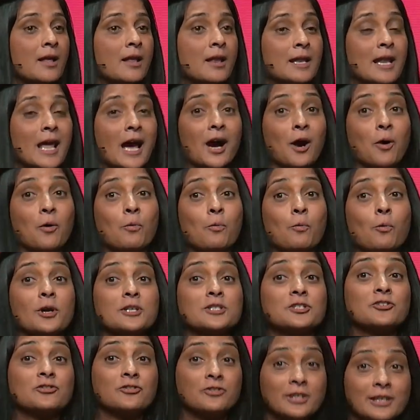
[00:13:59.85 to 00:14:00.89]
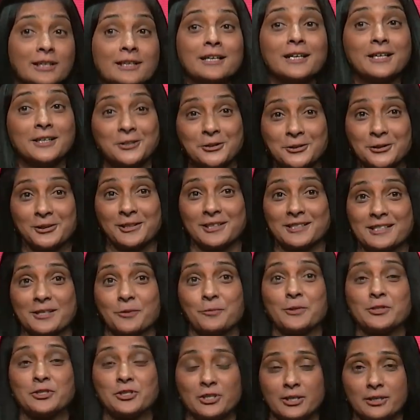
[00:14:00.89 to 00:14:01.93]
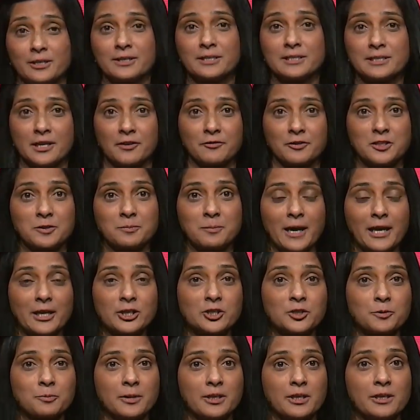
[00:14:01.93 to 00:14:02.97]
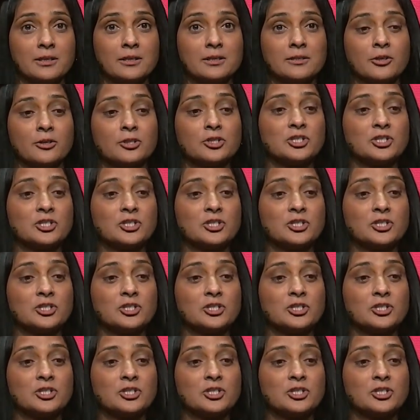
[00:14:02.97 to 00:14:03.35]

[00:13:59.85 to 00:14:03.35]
Now, what's really cool is that with Jira Service Management, your